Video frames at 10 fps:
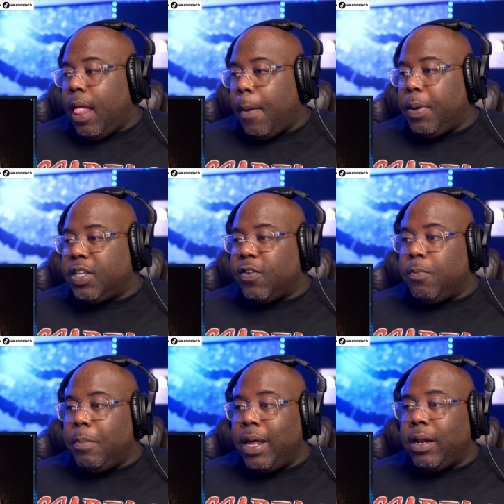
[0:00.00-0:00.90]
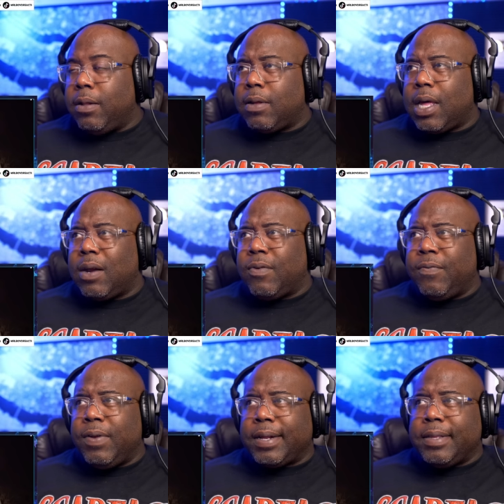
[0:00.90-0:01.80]
a piece of metal kind of
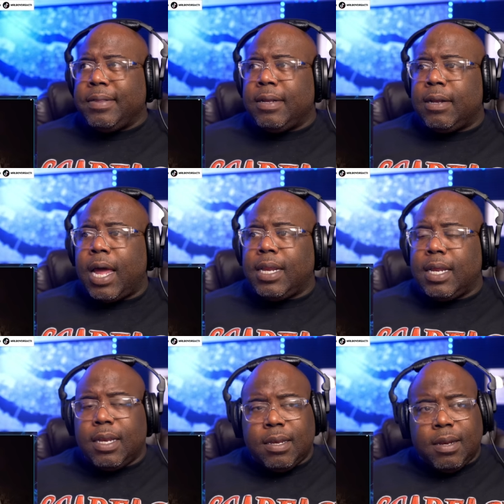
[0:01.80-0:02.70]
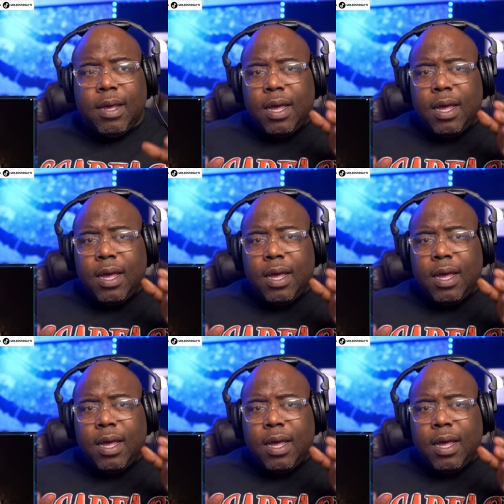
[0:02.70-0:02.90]
reflecting the light in